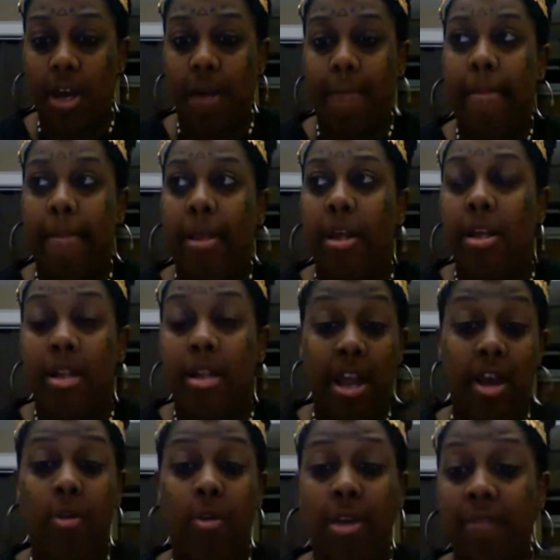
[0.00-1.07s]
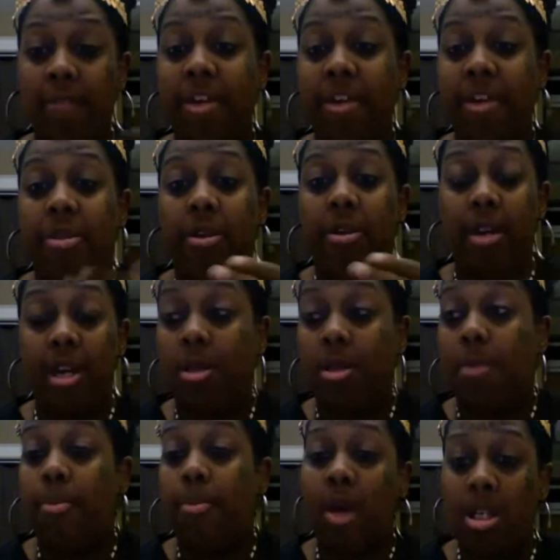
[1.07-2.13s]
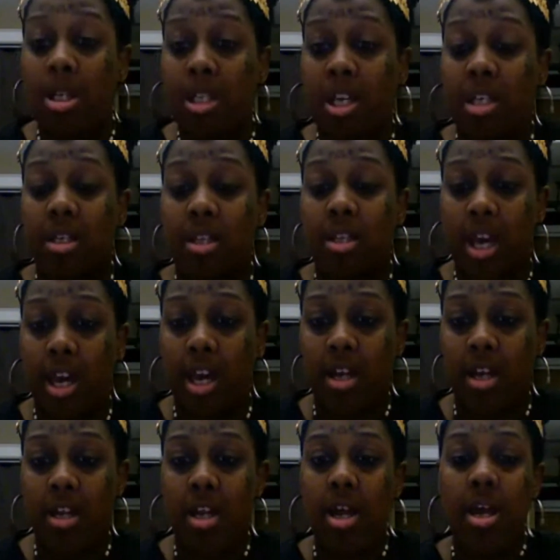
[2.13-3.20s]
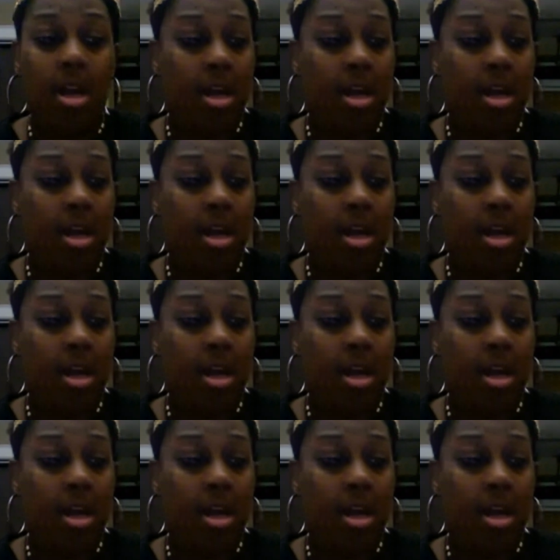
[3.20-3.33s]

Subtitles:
Okay. Now, if in the process of that,